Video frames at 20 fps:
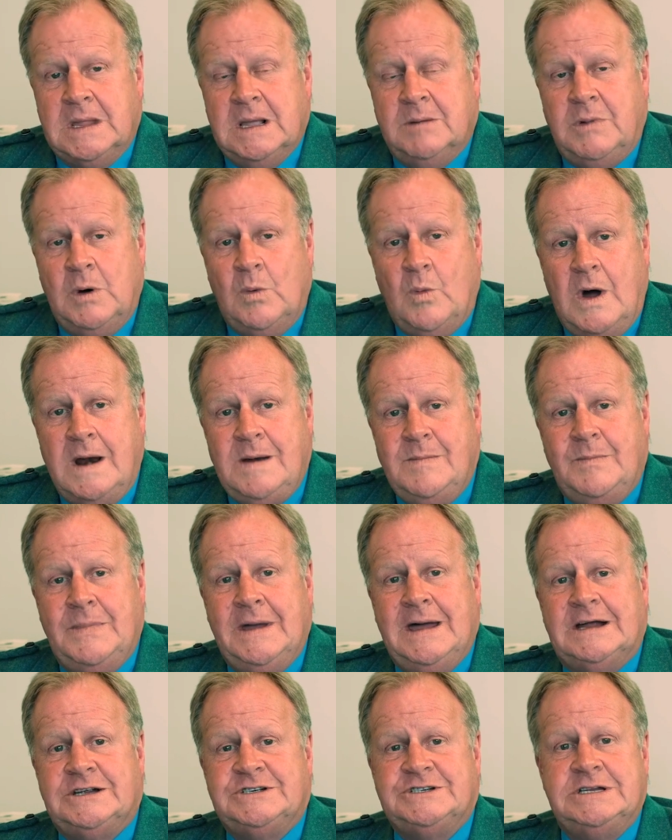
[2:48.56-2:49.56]
But one
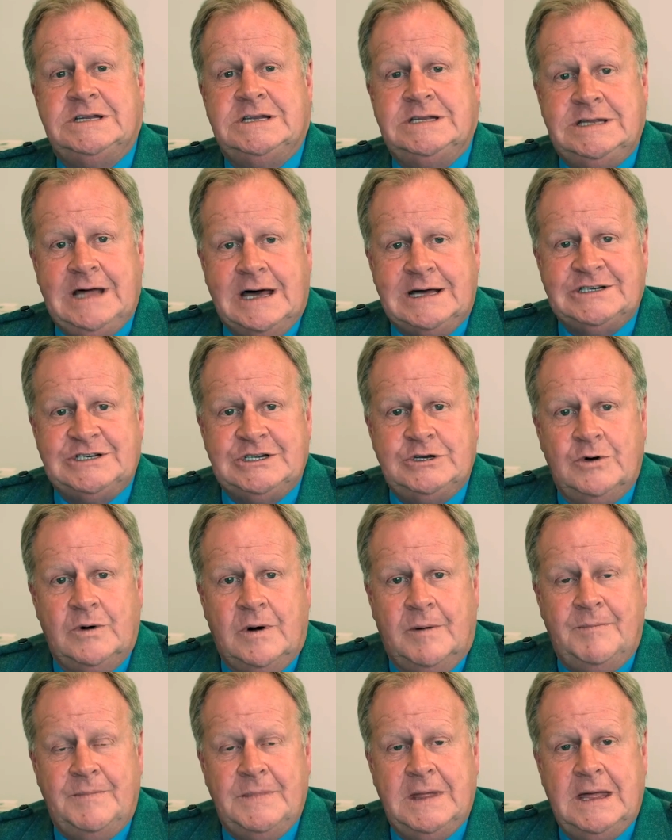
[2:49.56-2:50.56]
person does know
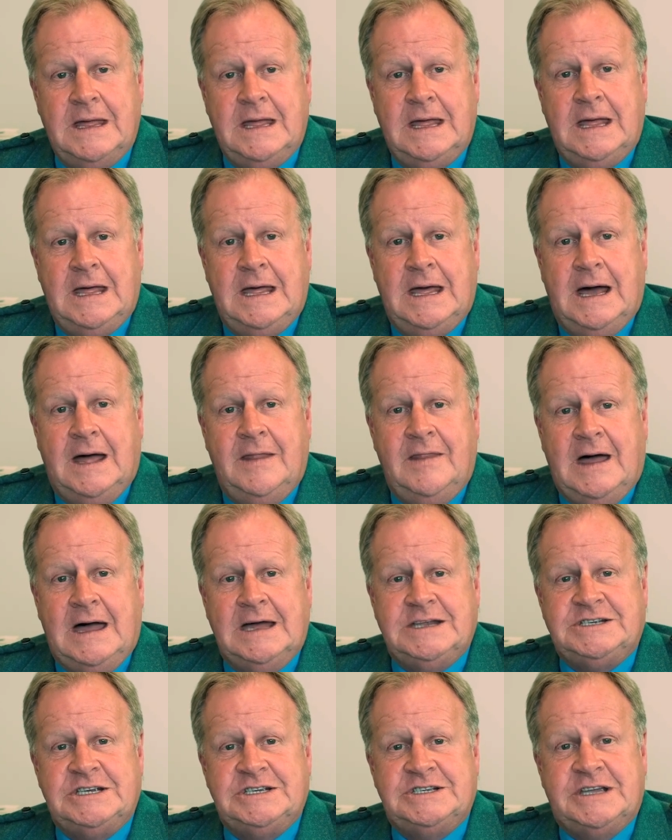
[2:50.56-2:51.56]
him, and
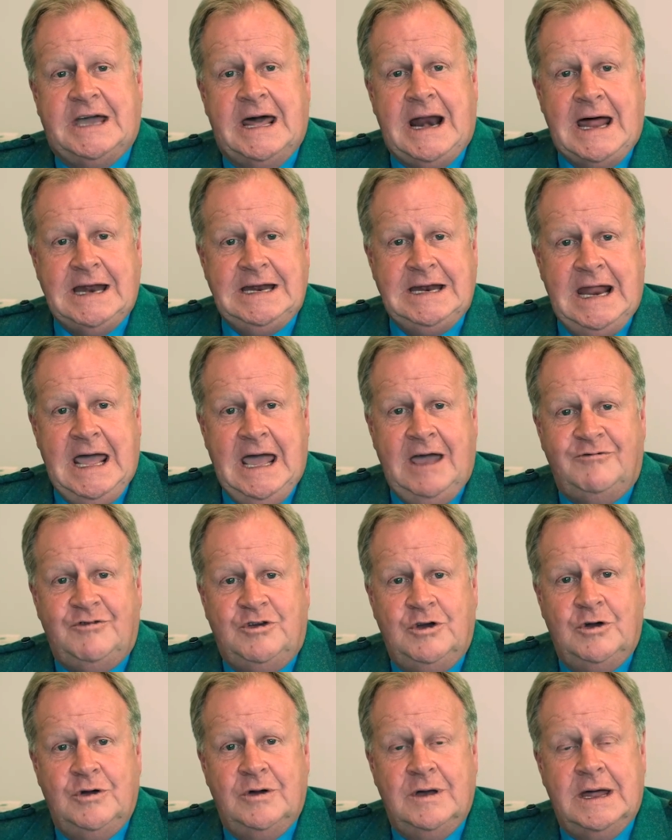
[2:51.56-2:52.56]
that's his
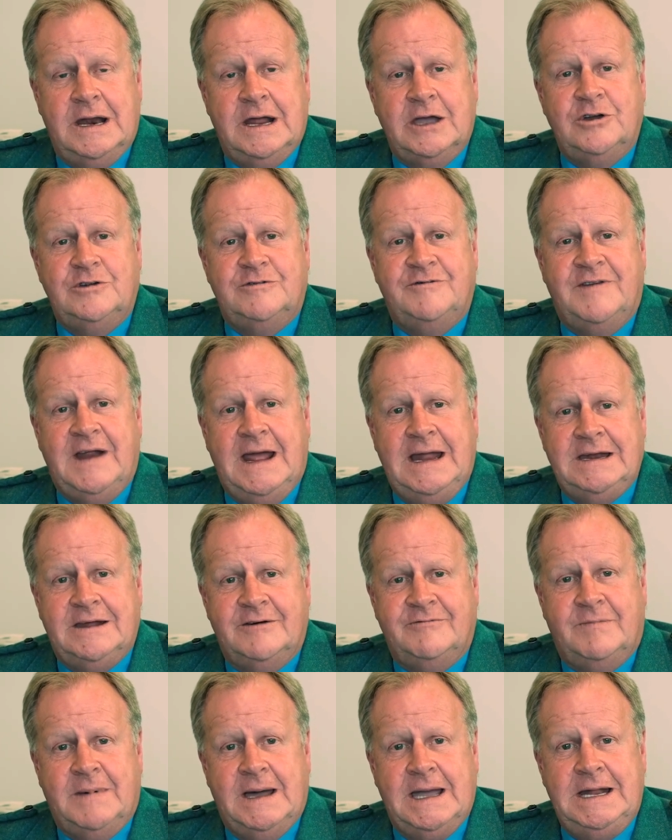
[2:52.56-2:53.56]
grandnephew and a good friend
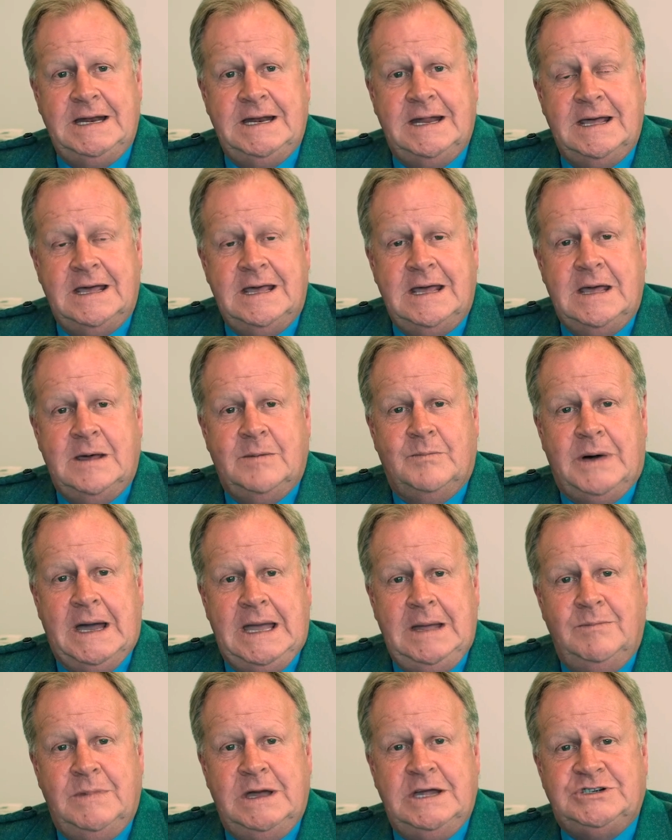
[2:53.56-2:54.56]
of mine,
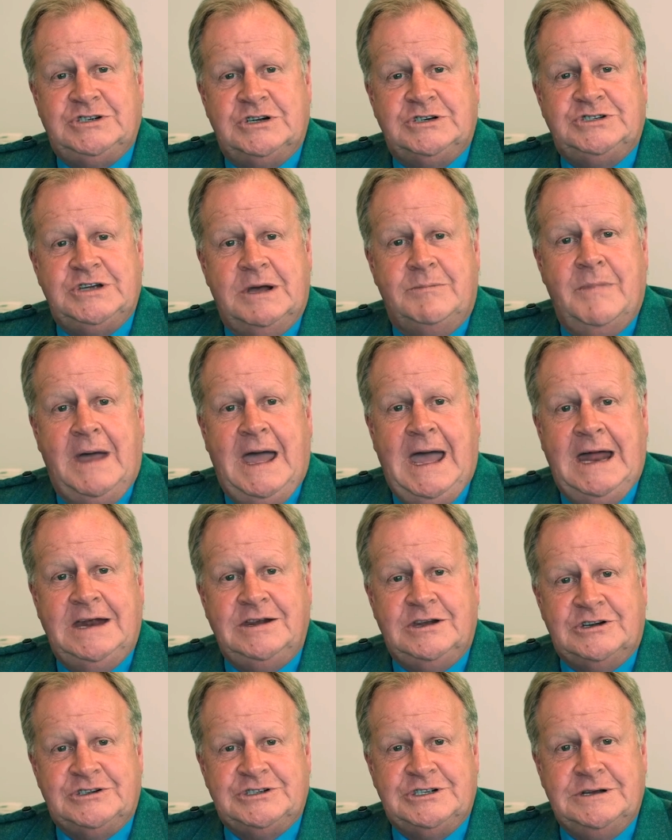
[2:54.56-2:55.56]
Pipe Major Jim
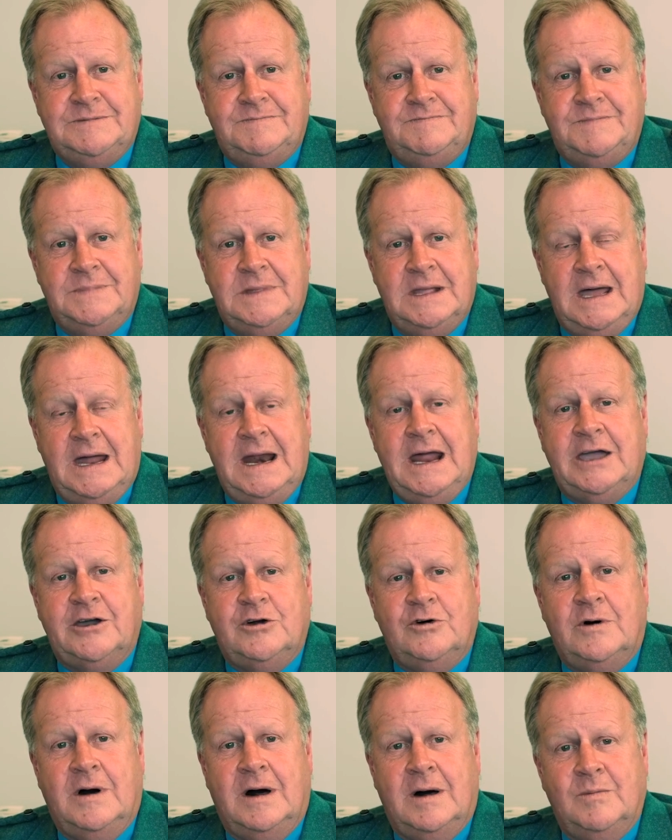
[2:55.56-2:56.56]
Henderson, and I
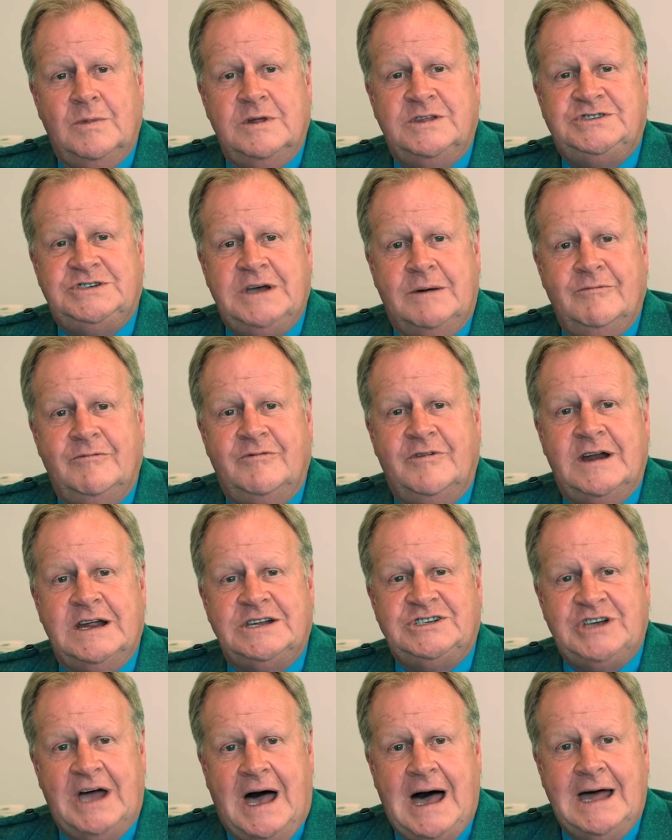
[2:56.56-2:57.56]
caught up with Jim for a
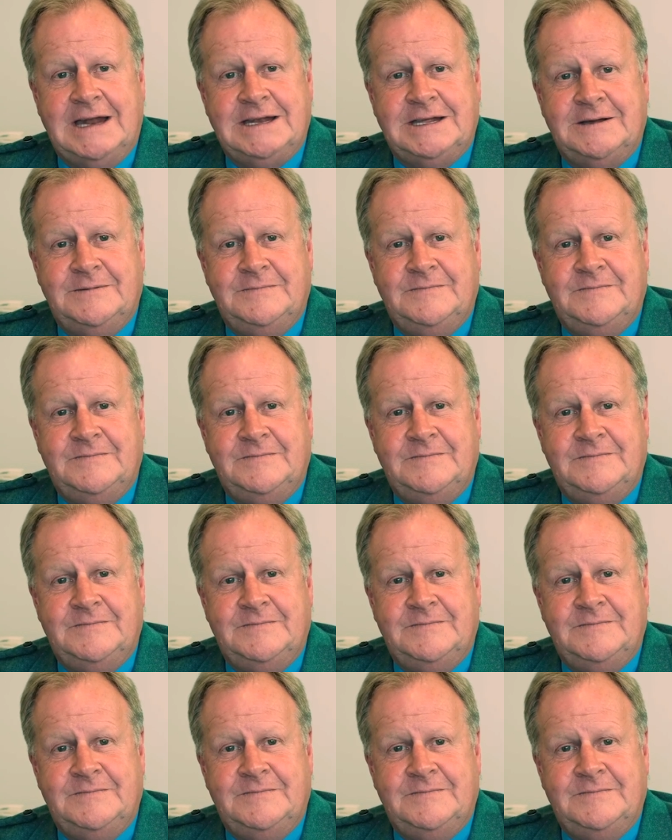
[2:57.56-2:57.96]
chat.